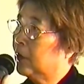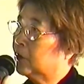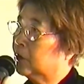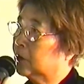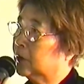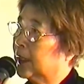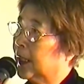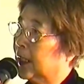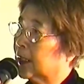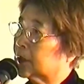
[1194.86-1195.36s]

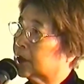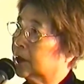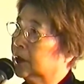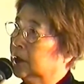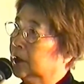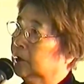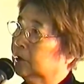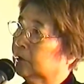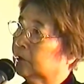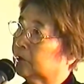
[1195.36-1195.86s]

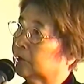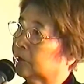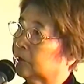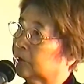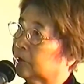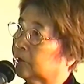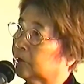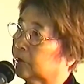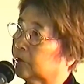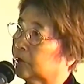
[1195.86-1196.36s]
conductor
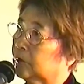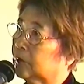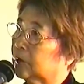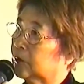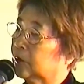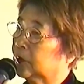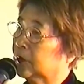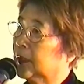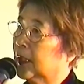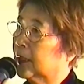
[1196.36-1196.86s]

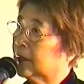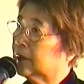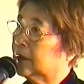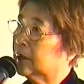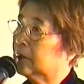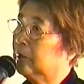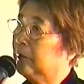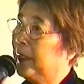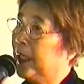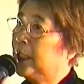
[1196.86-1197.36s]

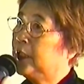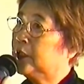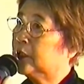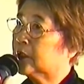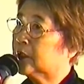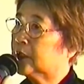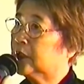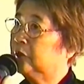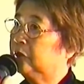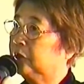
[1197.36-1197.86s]
conducting
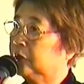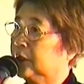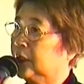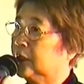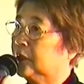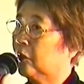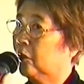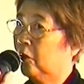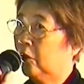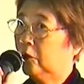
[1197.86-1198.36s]
major
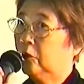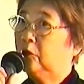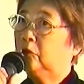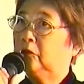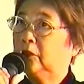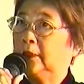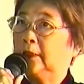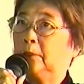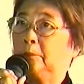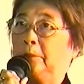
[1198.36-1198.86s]
symphonies all
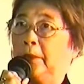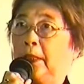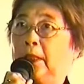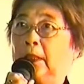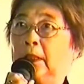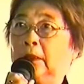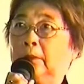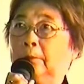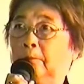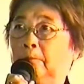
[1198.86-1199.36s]
over
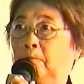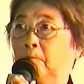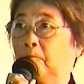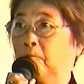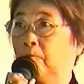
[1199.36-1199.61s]
Japan